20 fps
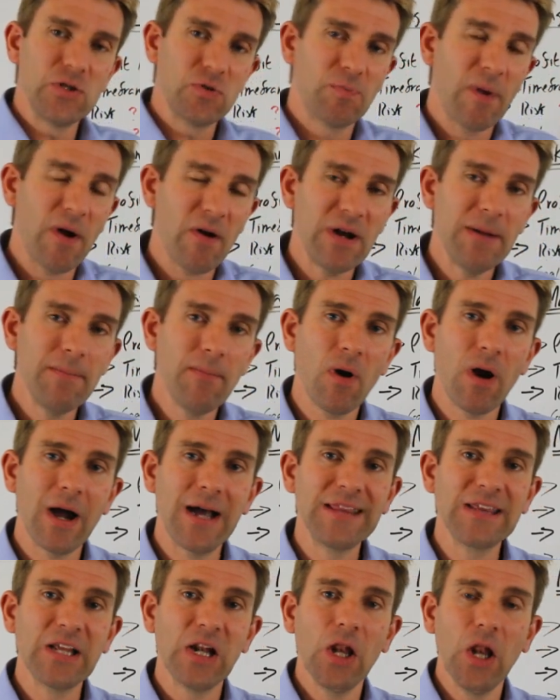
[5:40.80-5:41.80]
bearing in
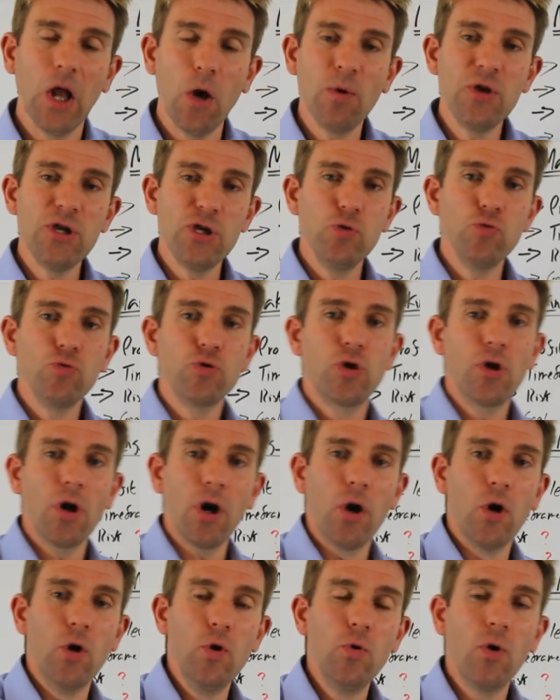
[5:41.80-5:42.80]
mind the lower you
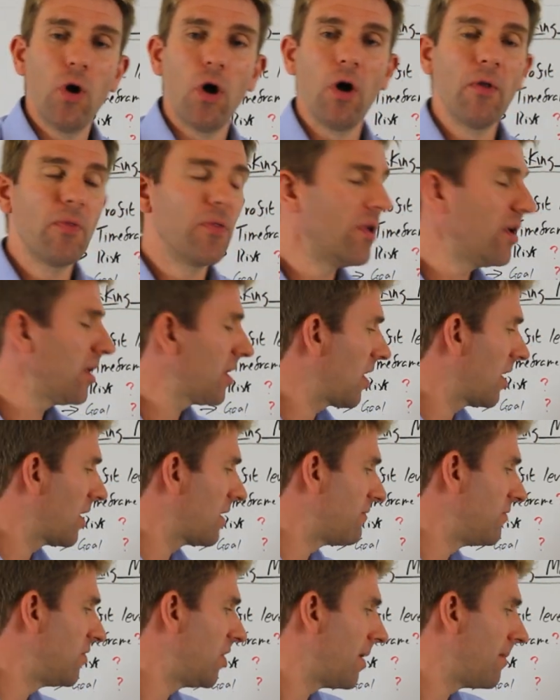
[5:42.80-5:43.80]
go on the kind
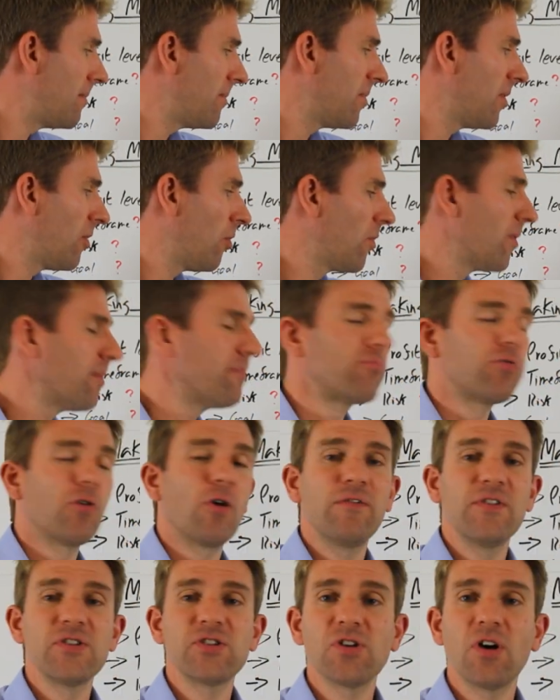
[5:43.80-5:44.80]
of number or the
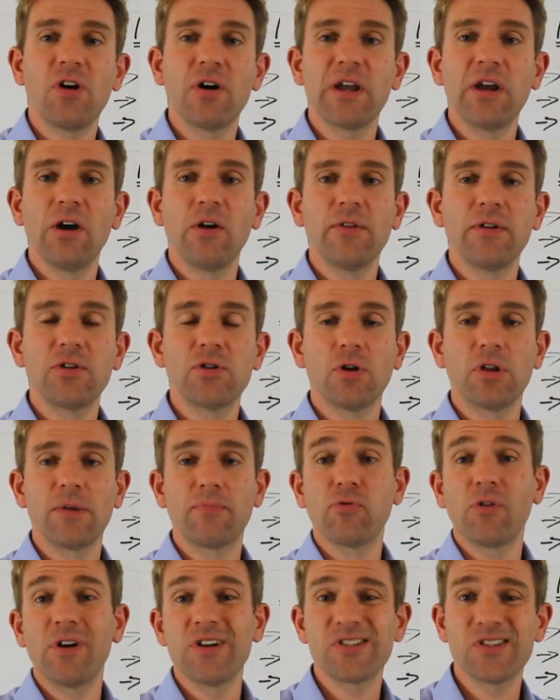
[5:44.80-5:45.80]
profit target on the, or the
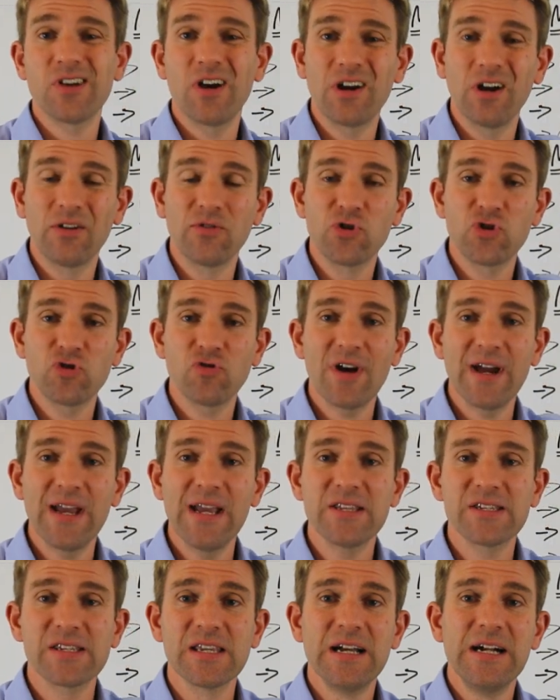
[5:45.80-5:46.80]
price target on the
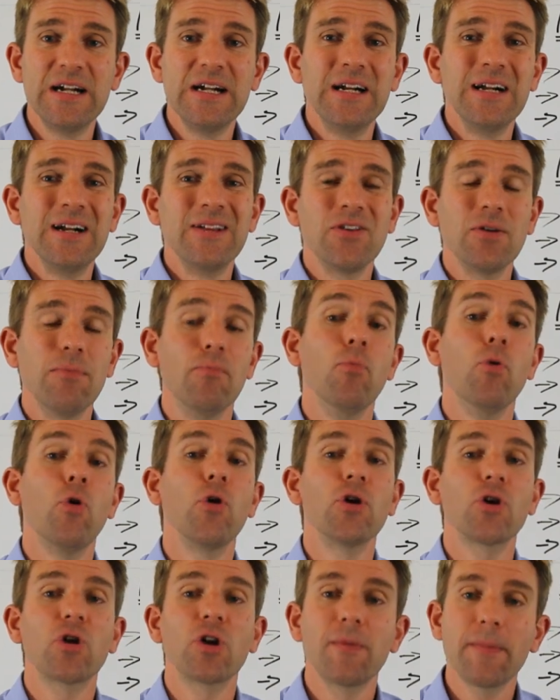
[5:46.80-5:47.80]
trades, the
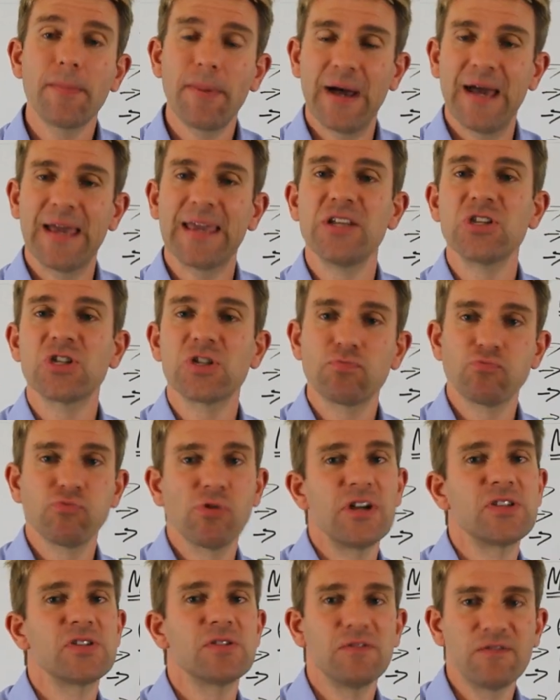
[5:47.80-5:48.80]
more you're going to be paying in
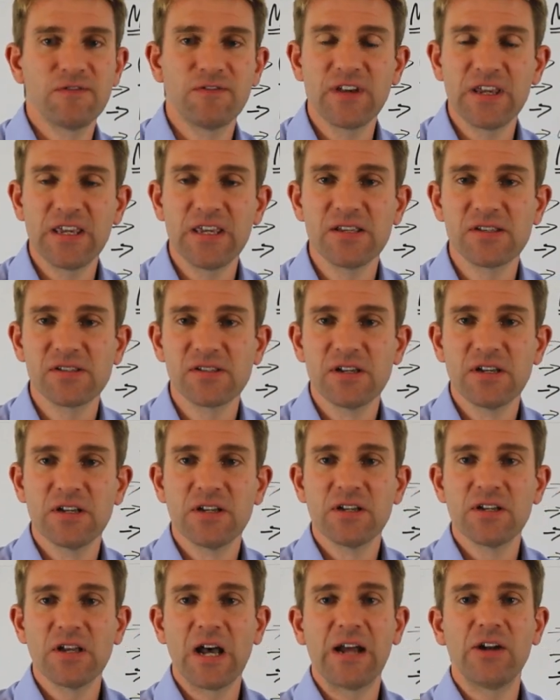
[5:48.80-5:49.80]
spreads and fees.
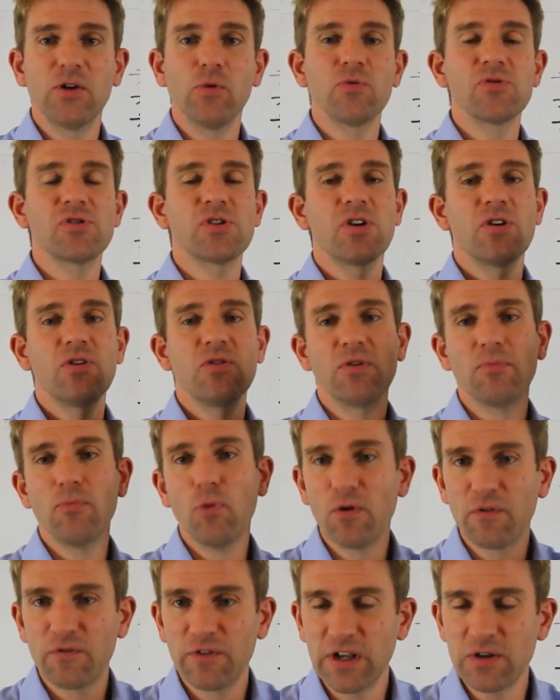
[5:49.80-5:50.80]
And also, the
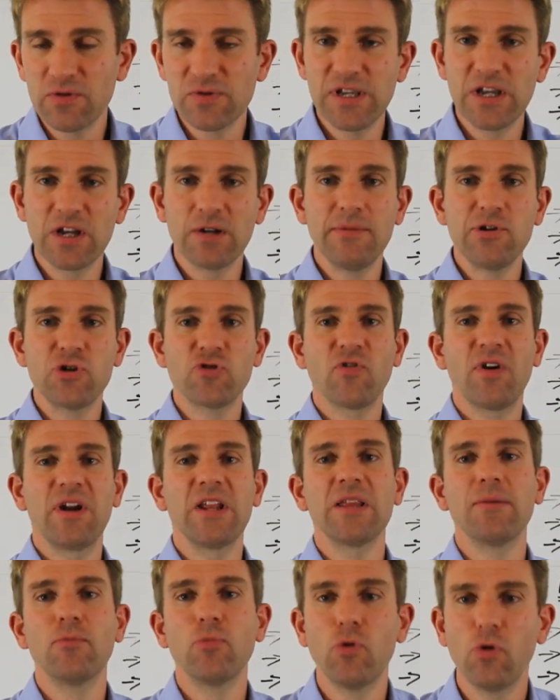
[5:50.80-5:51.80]
more frequently you're going to be
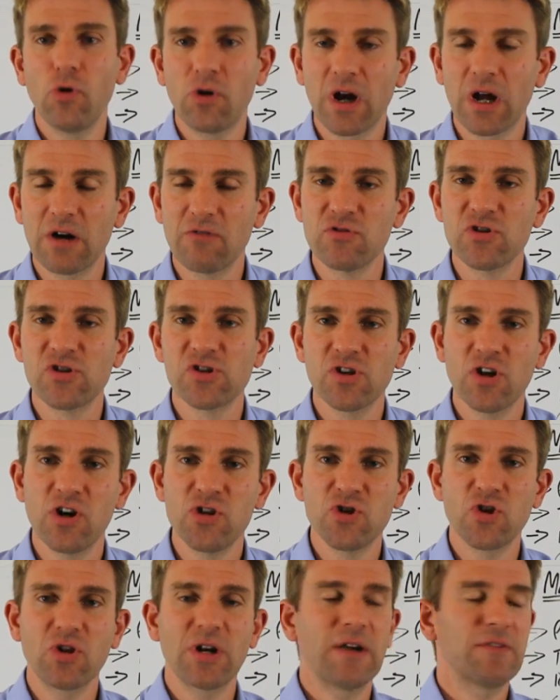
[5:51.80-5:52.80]
trading, the more kind of
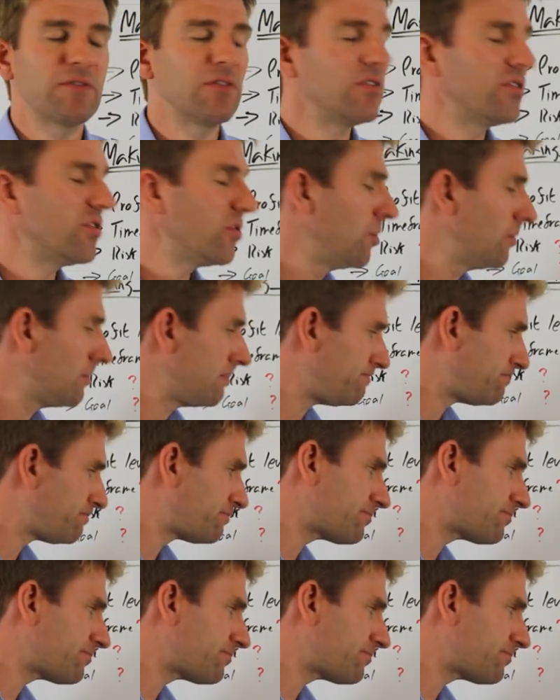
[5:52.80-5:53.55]
research you're going to have to do